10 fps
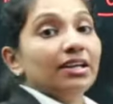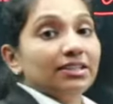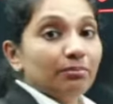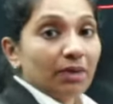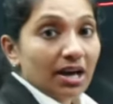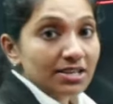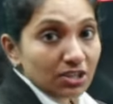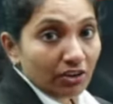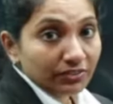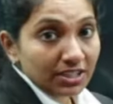the mass
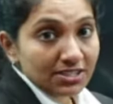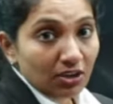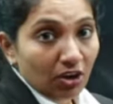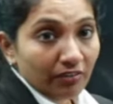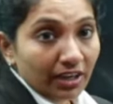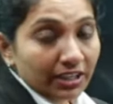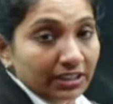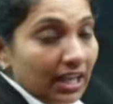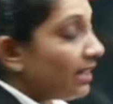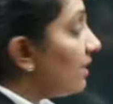of the solvent,
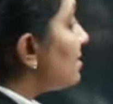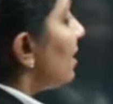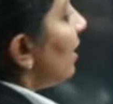that is